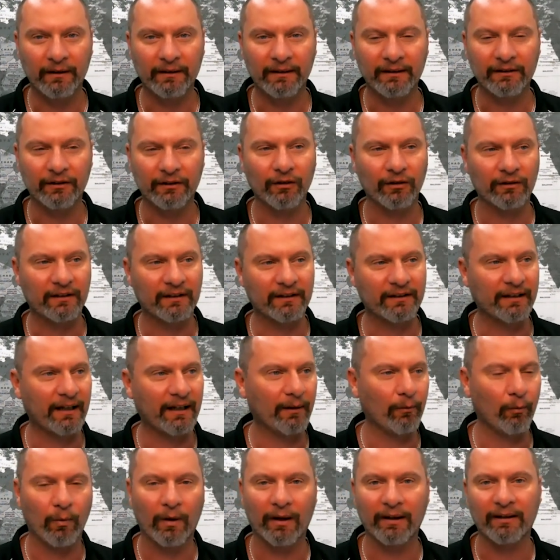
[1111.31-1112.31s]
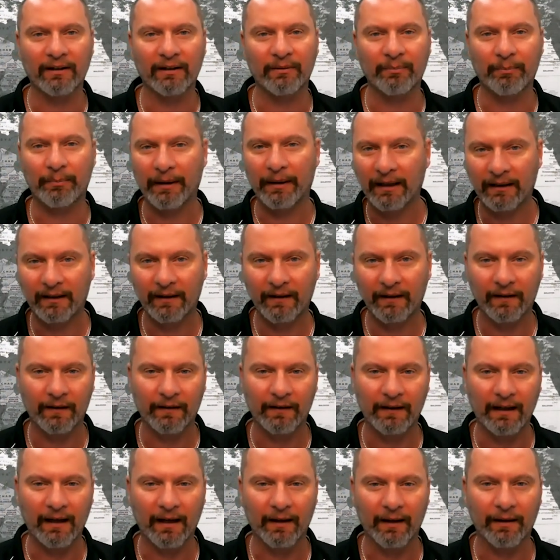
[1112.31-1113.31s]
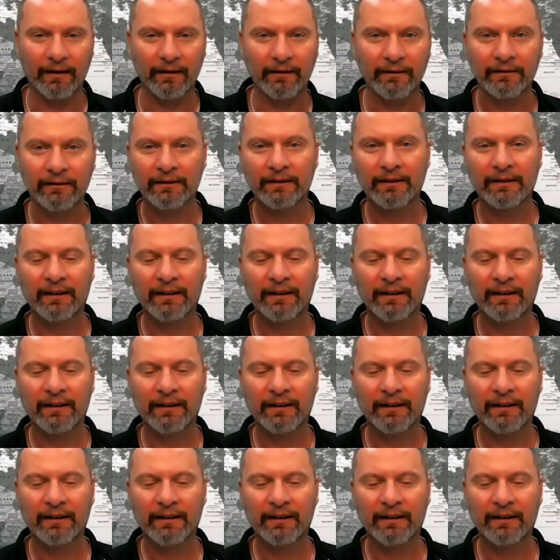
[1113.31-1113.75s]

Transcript: It's not to say one's better than the other.